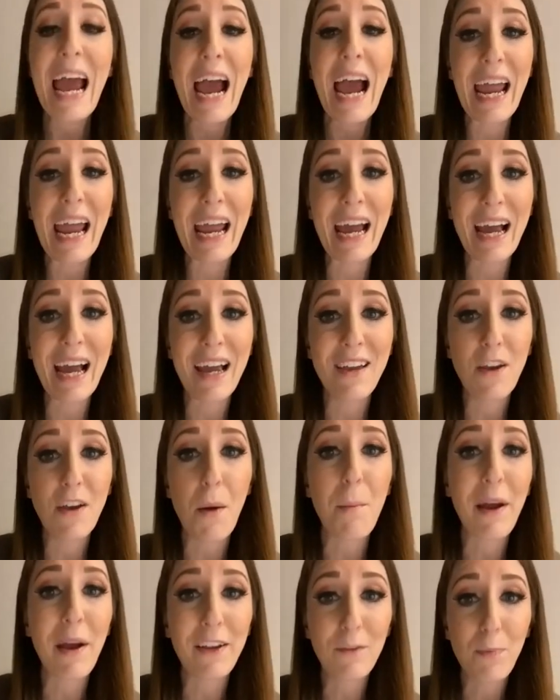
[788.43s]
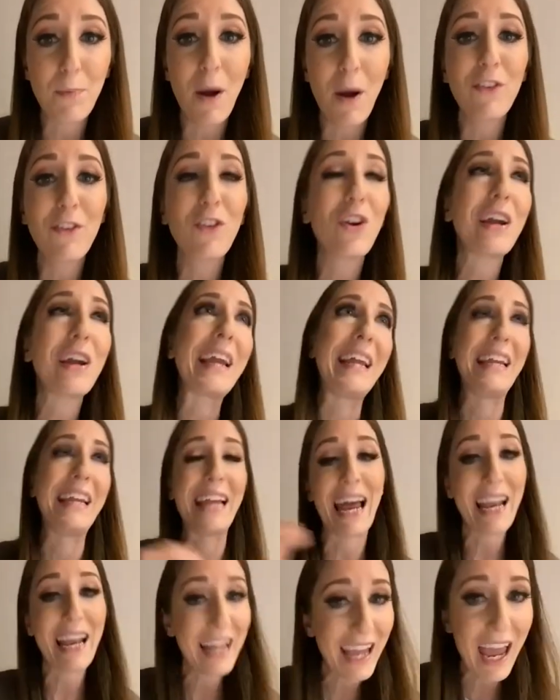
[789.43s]
And my sponsor,
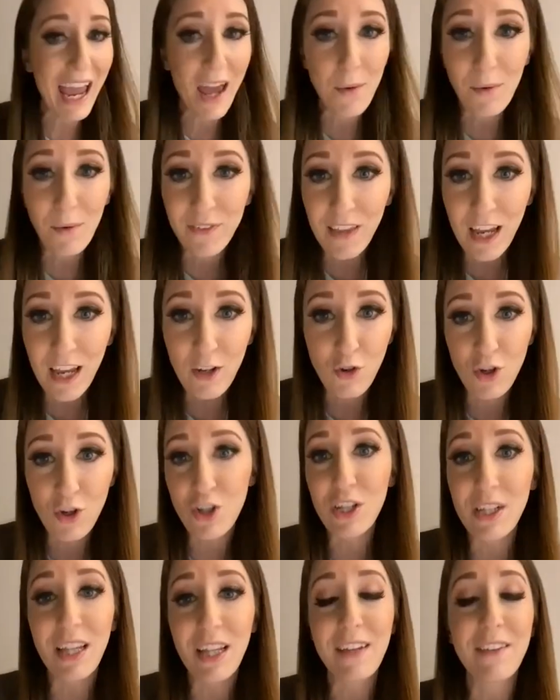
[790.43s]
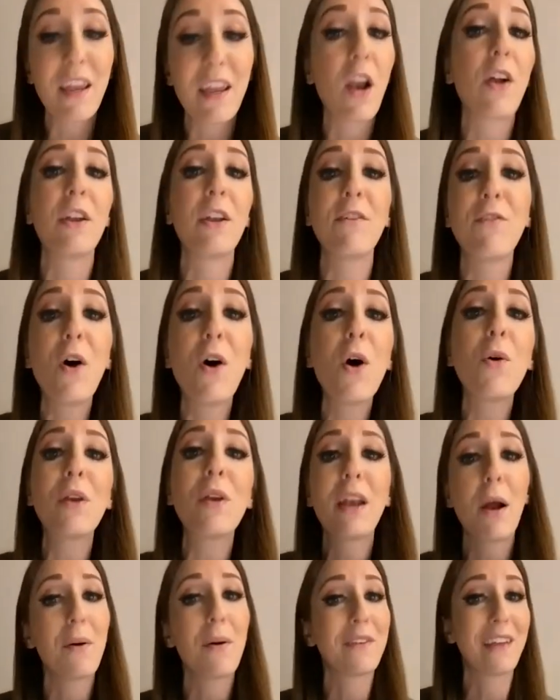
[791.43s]
yet again, was like, Tricia, let's get on the phone.
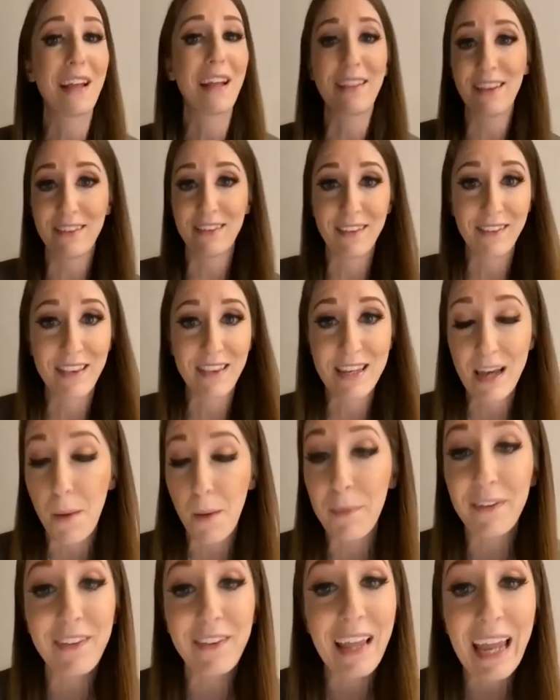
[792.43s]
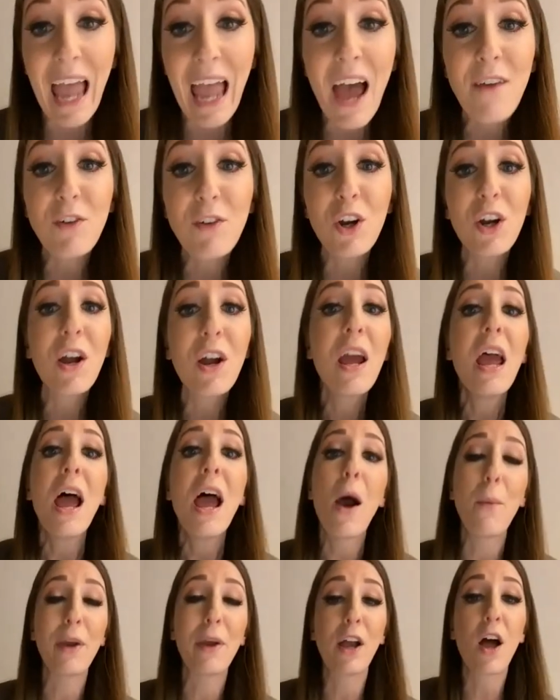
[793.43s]
And I was like, this is the dumbest thing ever.
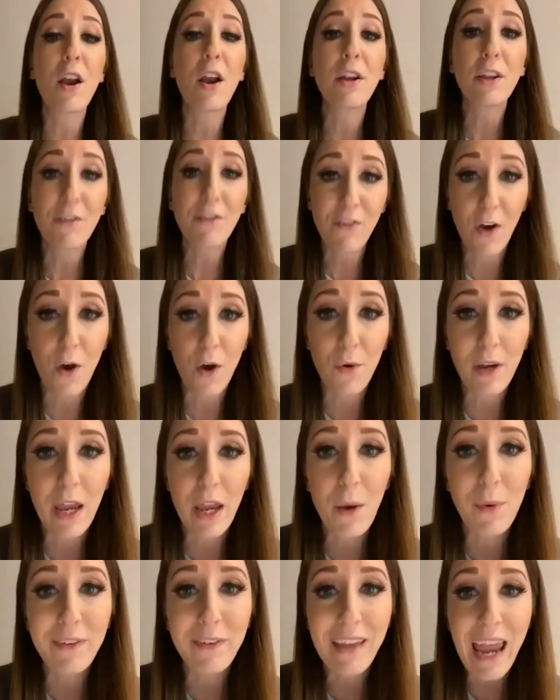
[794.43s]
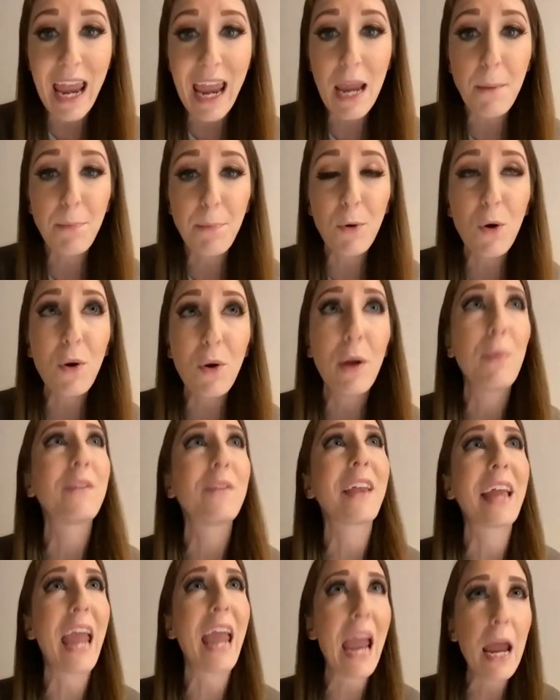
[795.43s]
And we got on the phone. It was April, it
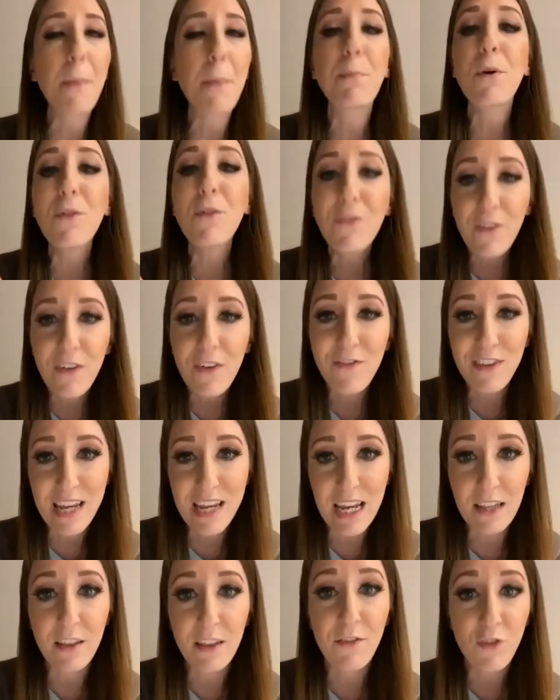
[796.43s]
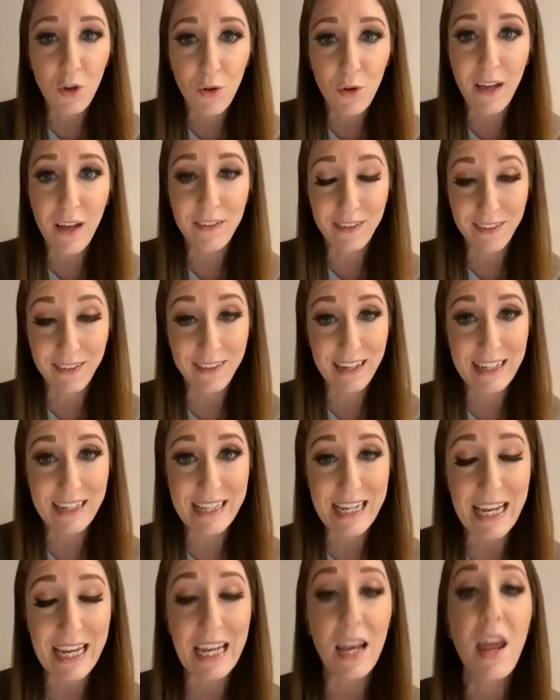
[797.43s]
was like April 15th of
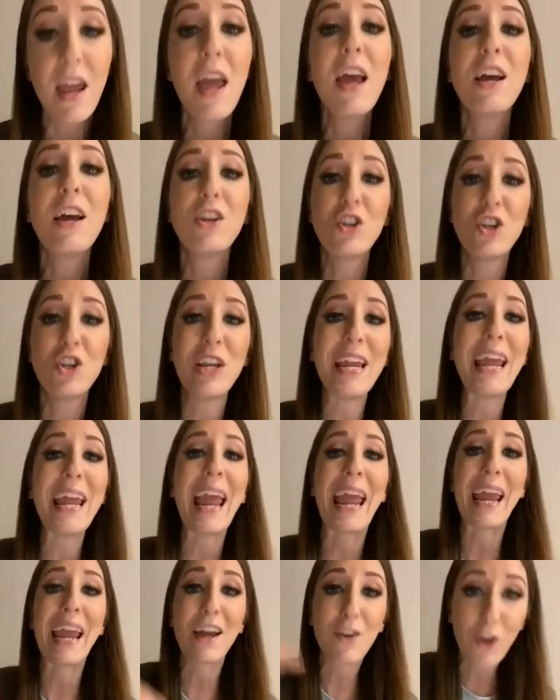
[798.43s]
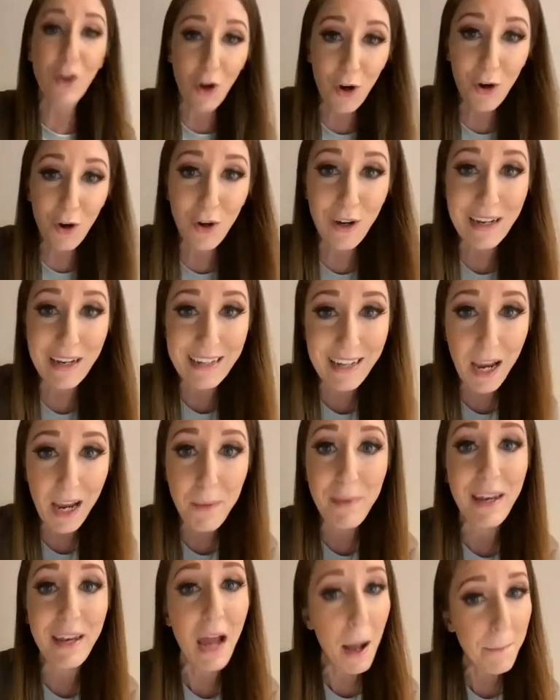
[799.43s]
2016. She and her
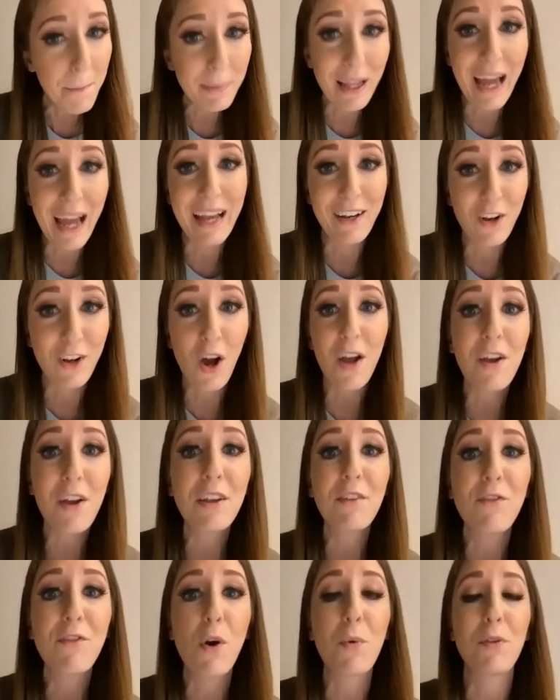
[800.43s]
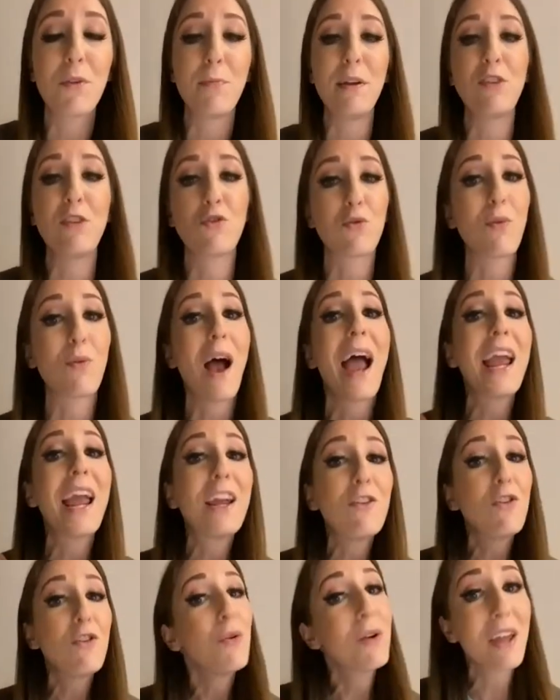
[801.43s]
diamond upline got on the phone with me,
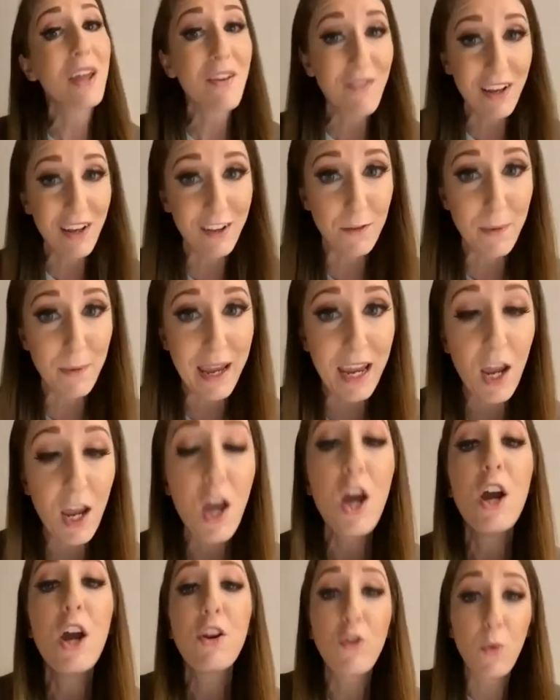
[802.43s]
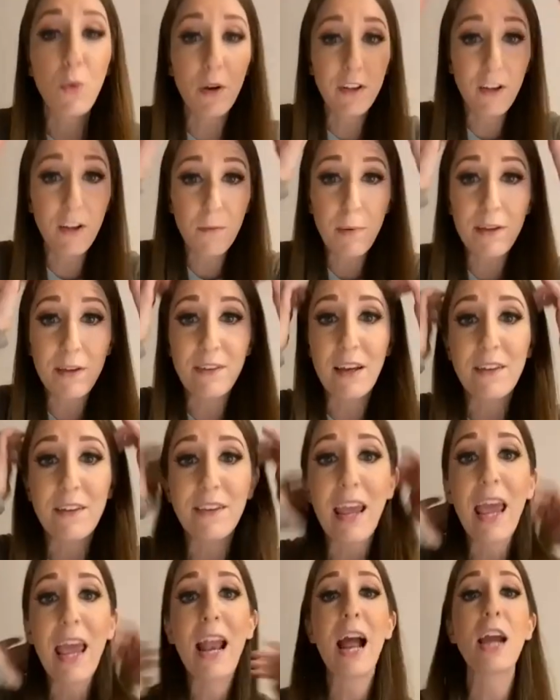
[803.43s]
trying to convince me to work this
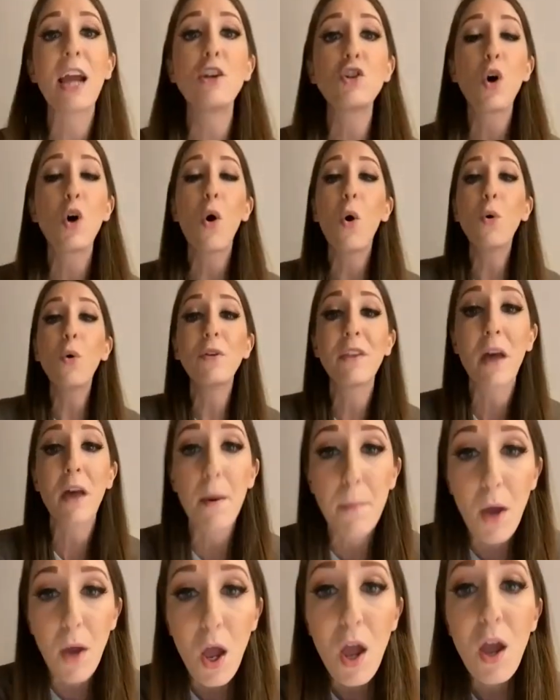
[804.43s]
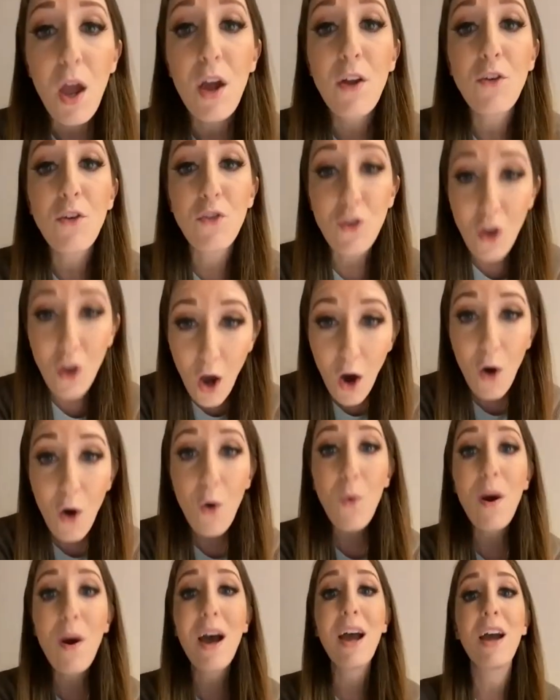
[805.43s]
business. And I told them,
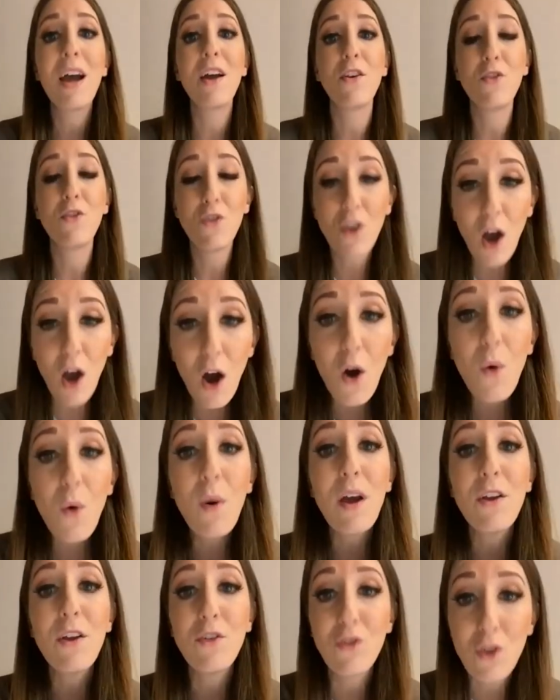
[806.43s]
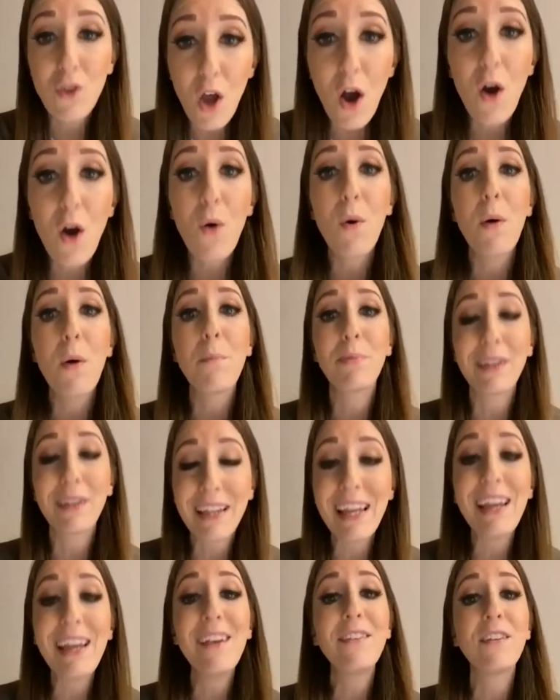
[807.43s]
no, no, no,
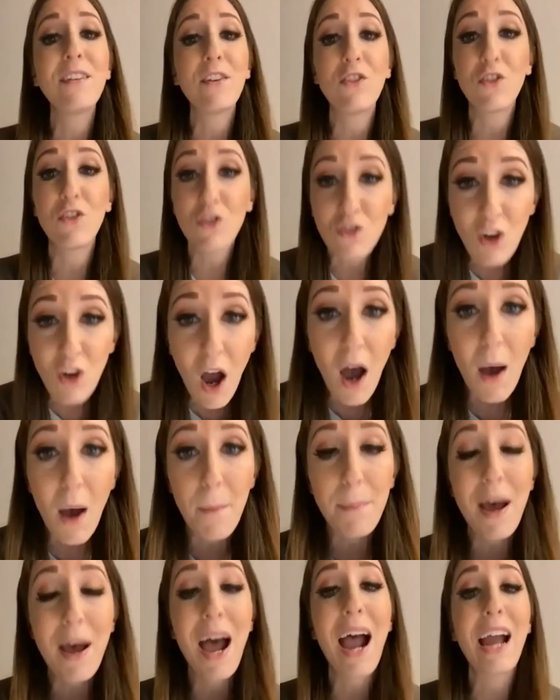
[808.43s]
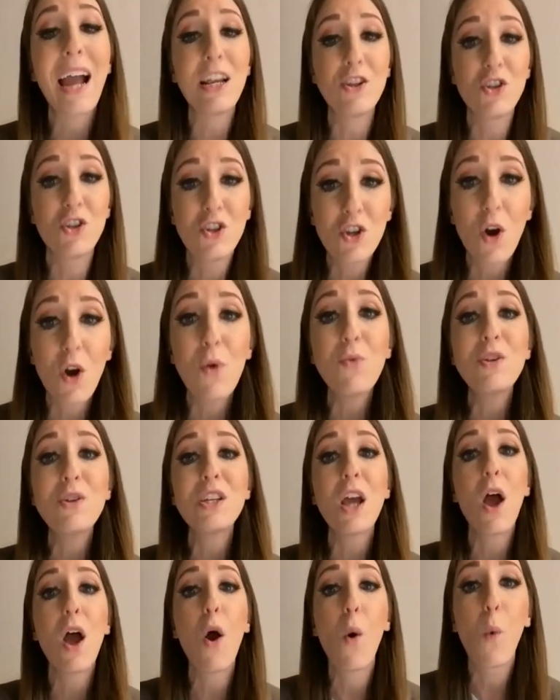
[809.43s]
please stop. I don't
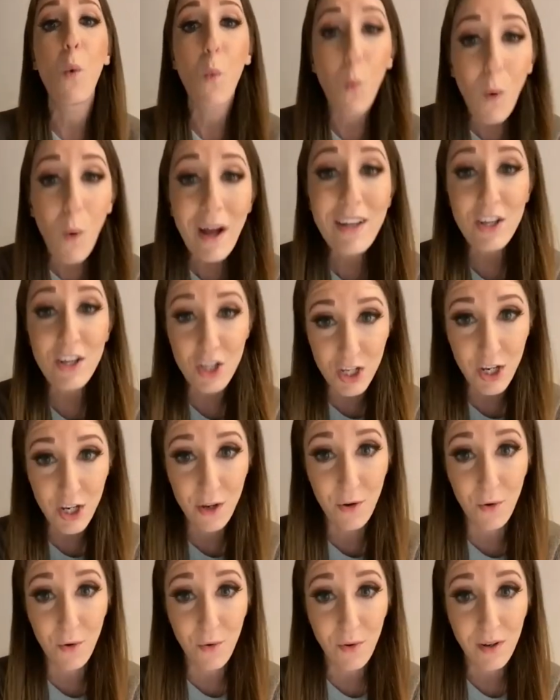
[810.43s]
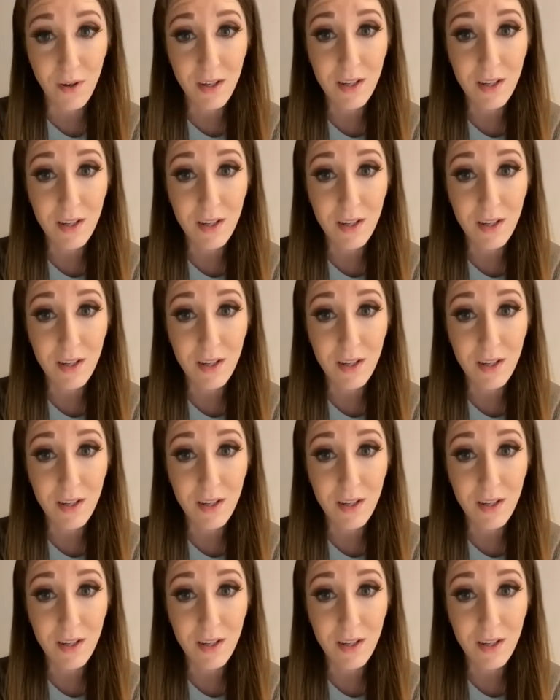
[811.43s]
want to.